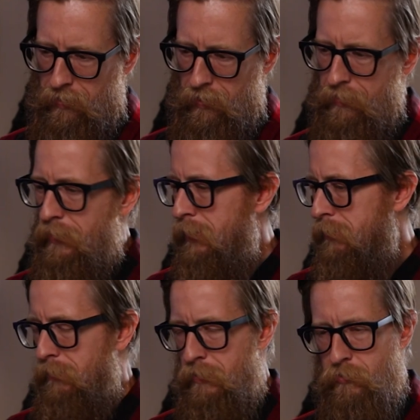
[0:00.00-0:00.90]
I
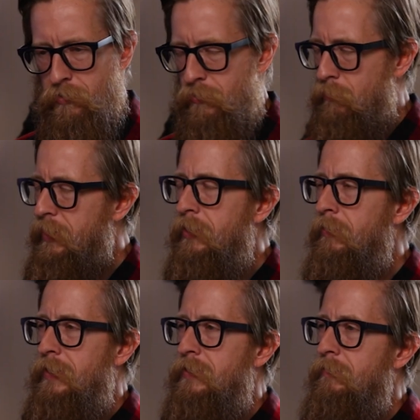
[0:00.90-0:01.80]
think it just
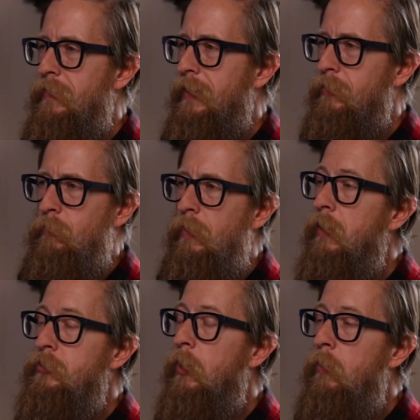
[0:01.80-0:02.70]
reiterates the fact that we're
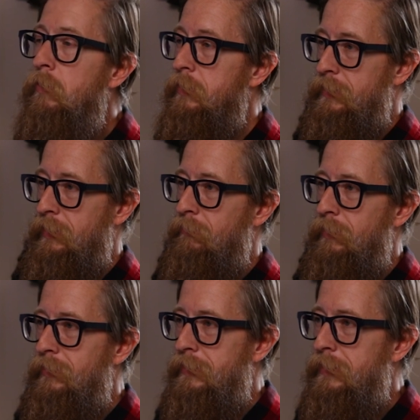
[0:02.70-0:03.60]
all totally
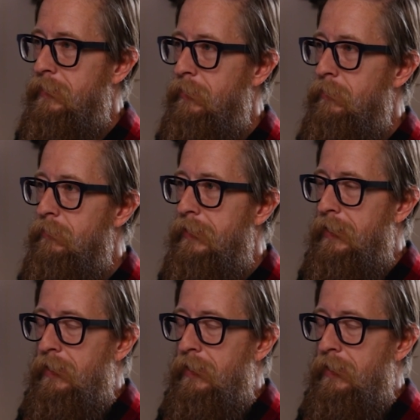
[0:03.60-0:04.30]
different, you know.